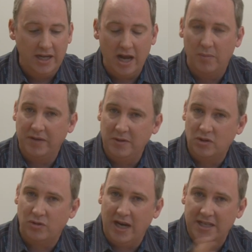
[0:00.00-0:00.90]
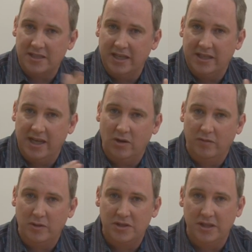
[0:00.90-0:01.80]
Now, but if you translate that
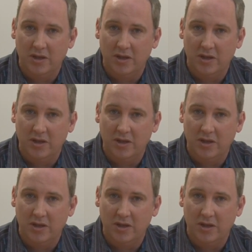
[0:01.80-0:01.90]
over to